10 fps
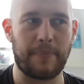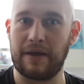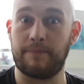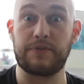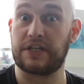
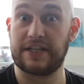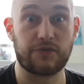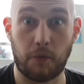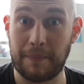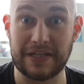a
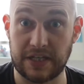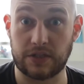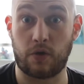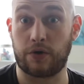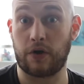successful
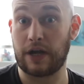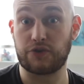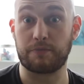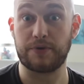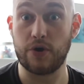business owner or
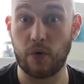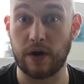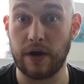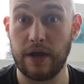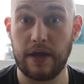
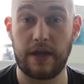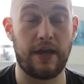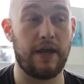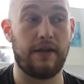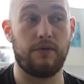entrepreneur
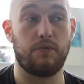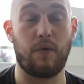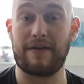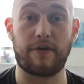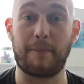in
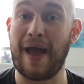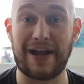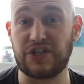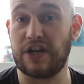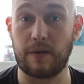whatever you're
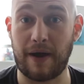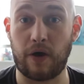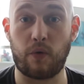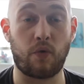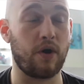passionate
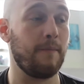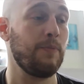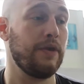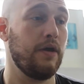about, or